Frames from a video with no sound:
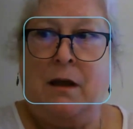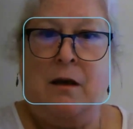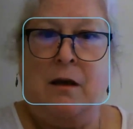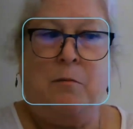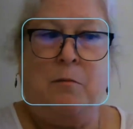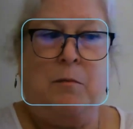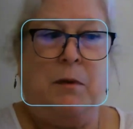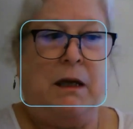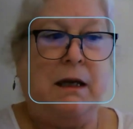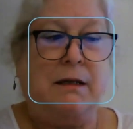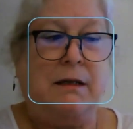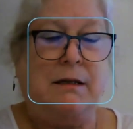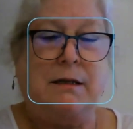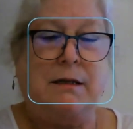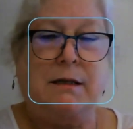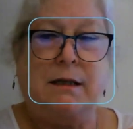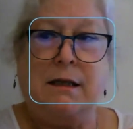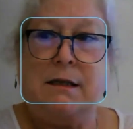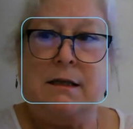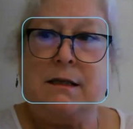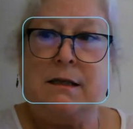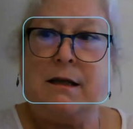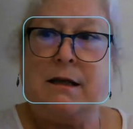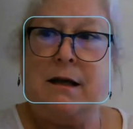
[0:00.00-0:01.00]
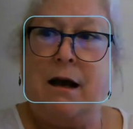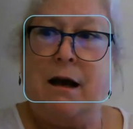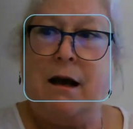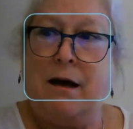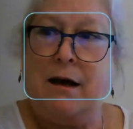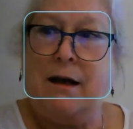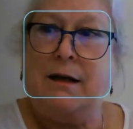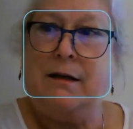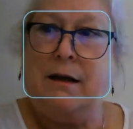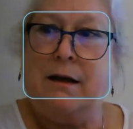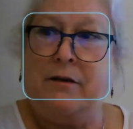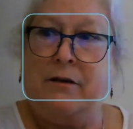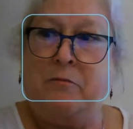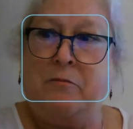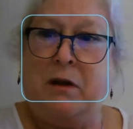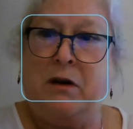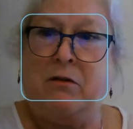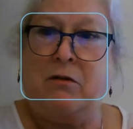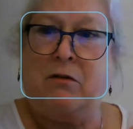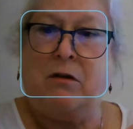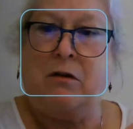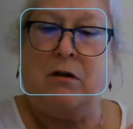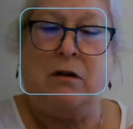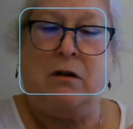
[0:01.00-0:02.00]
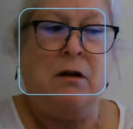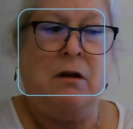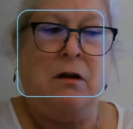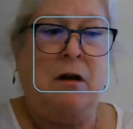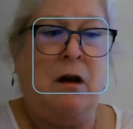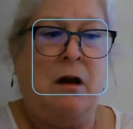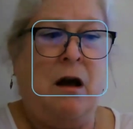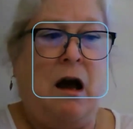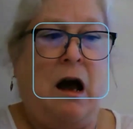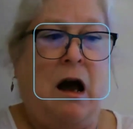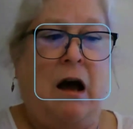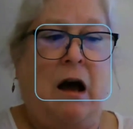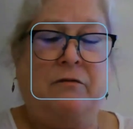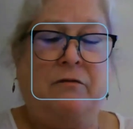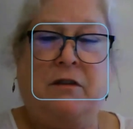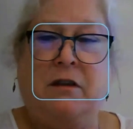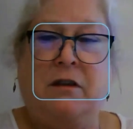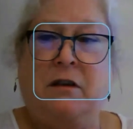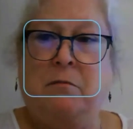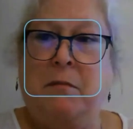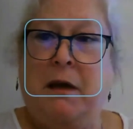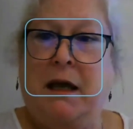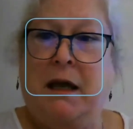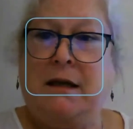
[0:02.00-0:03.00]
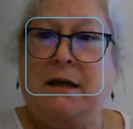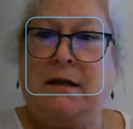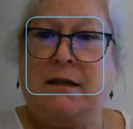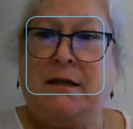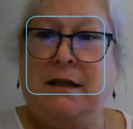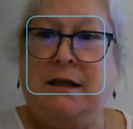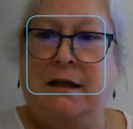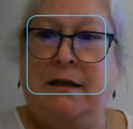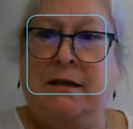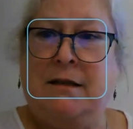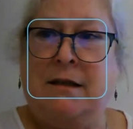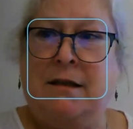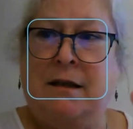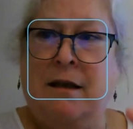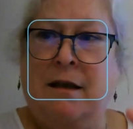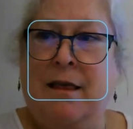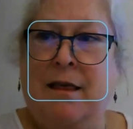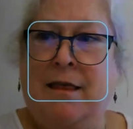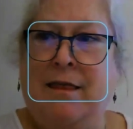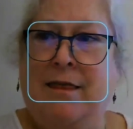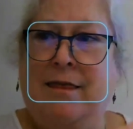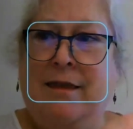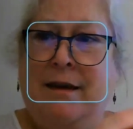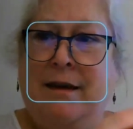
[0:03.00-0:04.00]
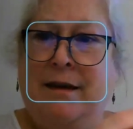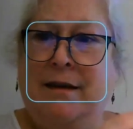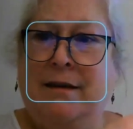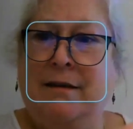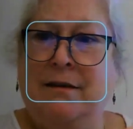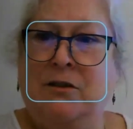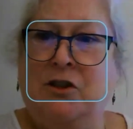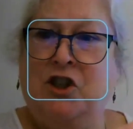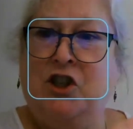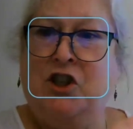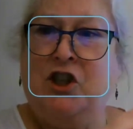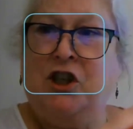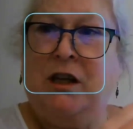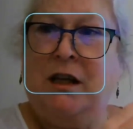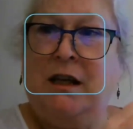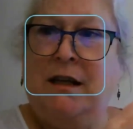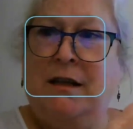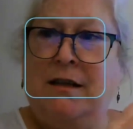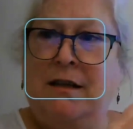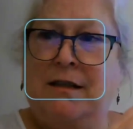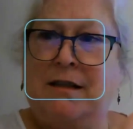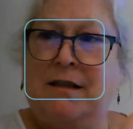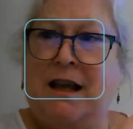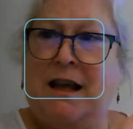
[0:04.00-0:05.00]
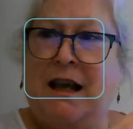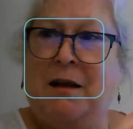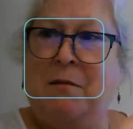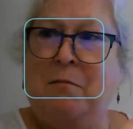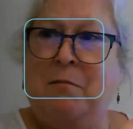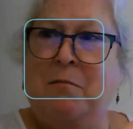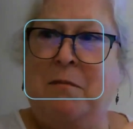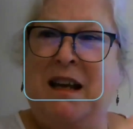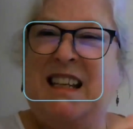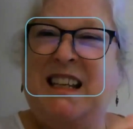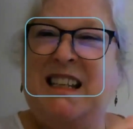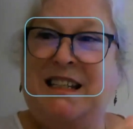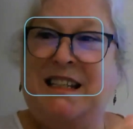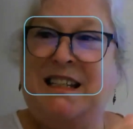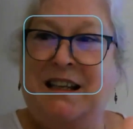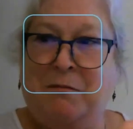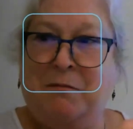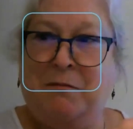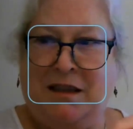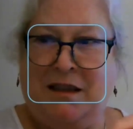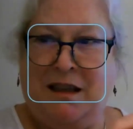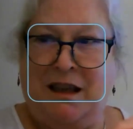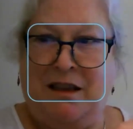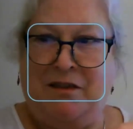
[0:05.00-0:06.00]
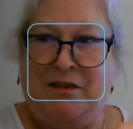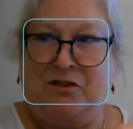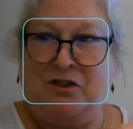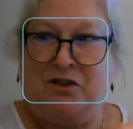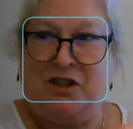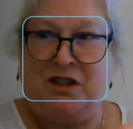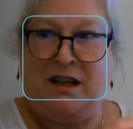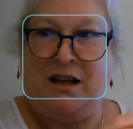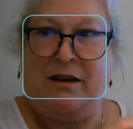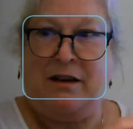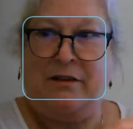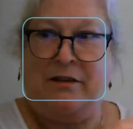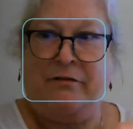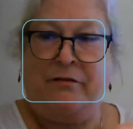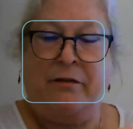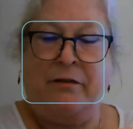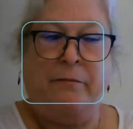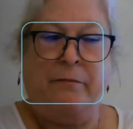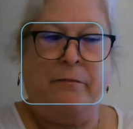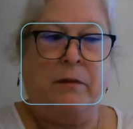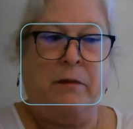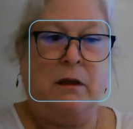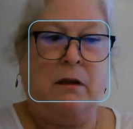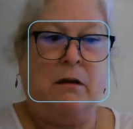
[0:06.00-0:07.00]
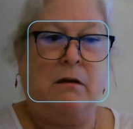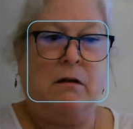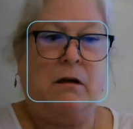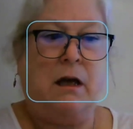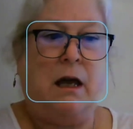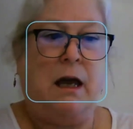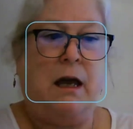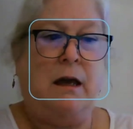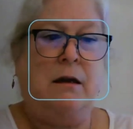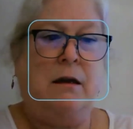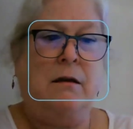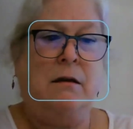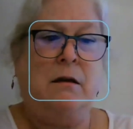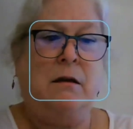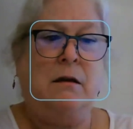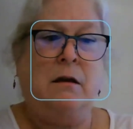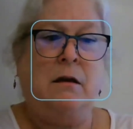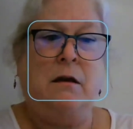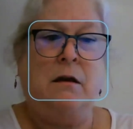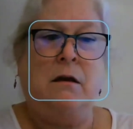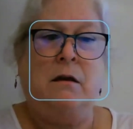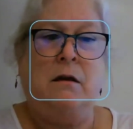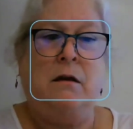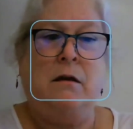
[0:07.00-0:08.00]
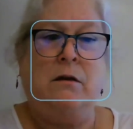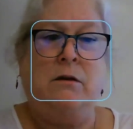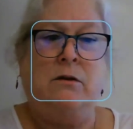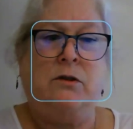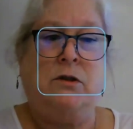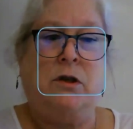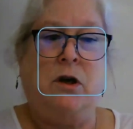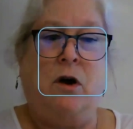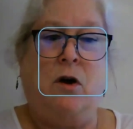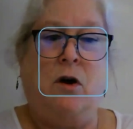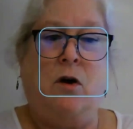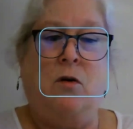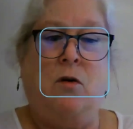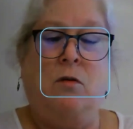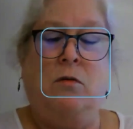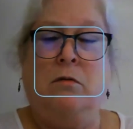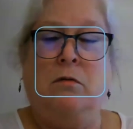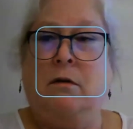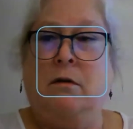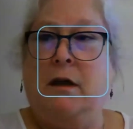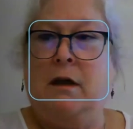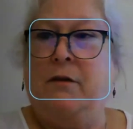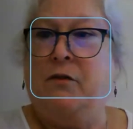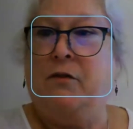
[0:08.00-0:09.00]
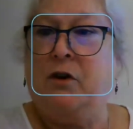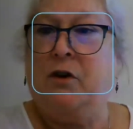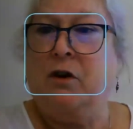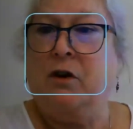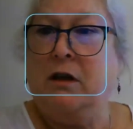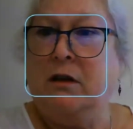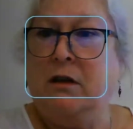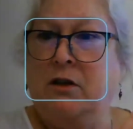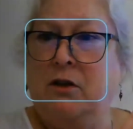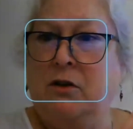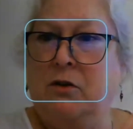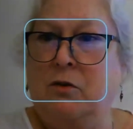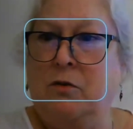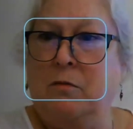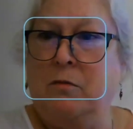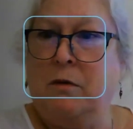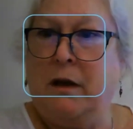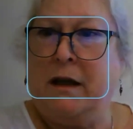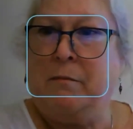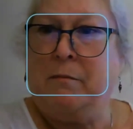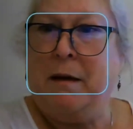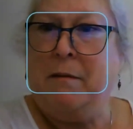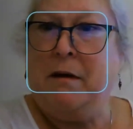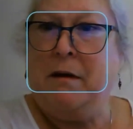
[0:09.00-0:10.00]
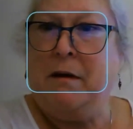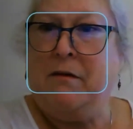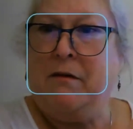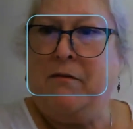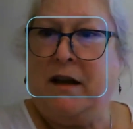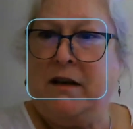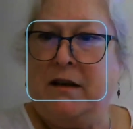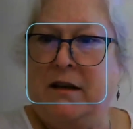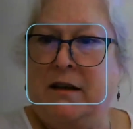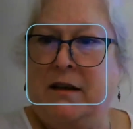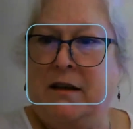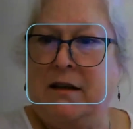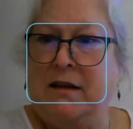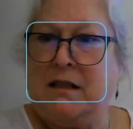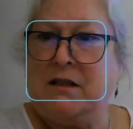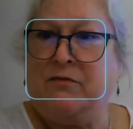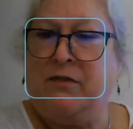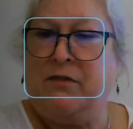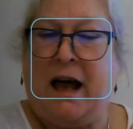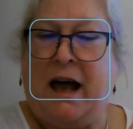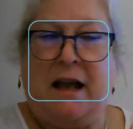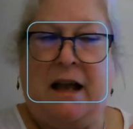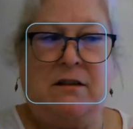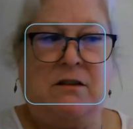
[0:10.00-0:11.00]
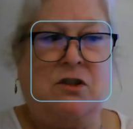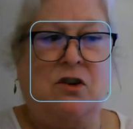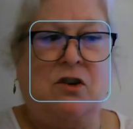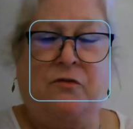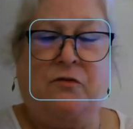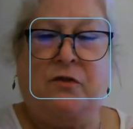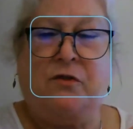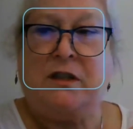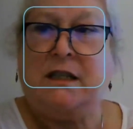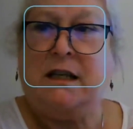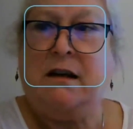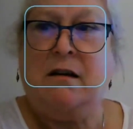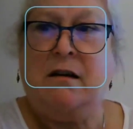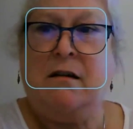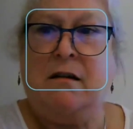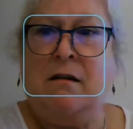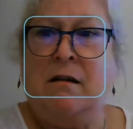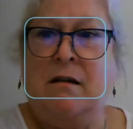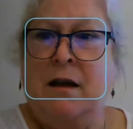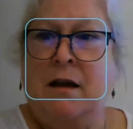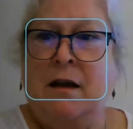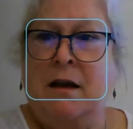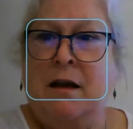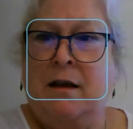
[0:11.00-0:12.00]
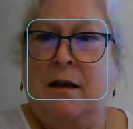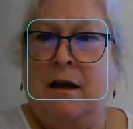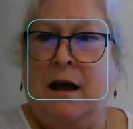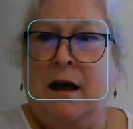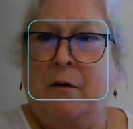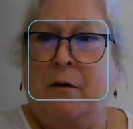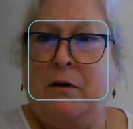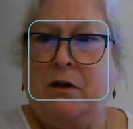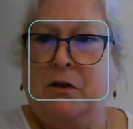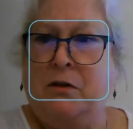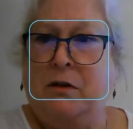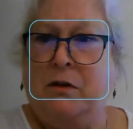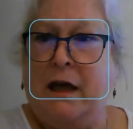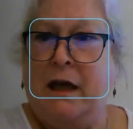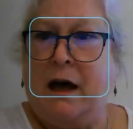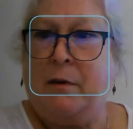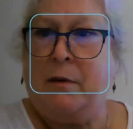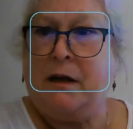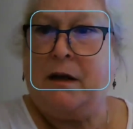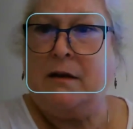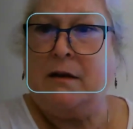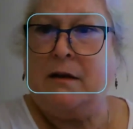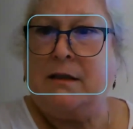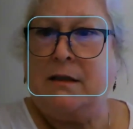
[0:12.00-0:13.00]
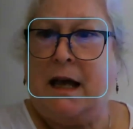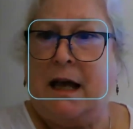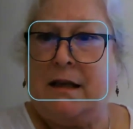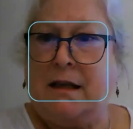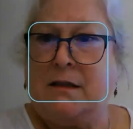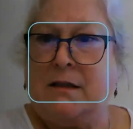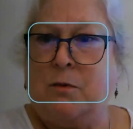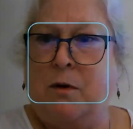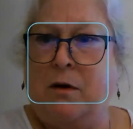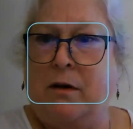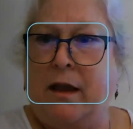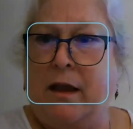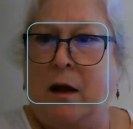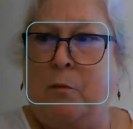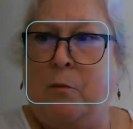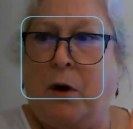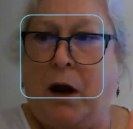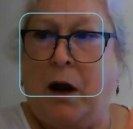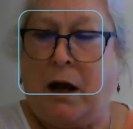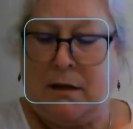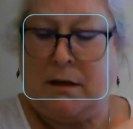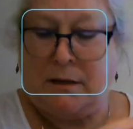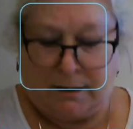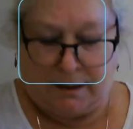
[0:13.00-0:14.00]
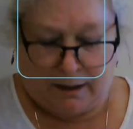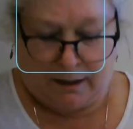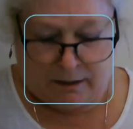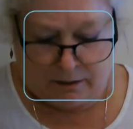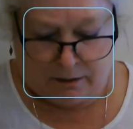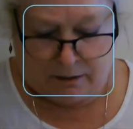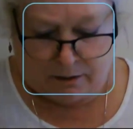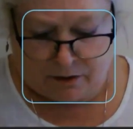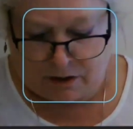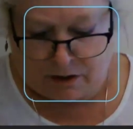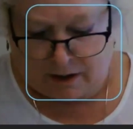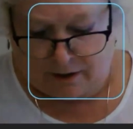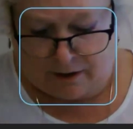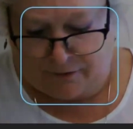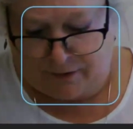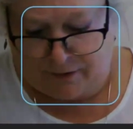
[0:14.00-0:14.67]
because this kind of mineral often makes these thin sheets kind of mixed in with other stuff. Okay. So if you're going to do, like maybe if I did this flat surface here, I would do that because that's where that brassy yellow stuff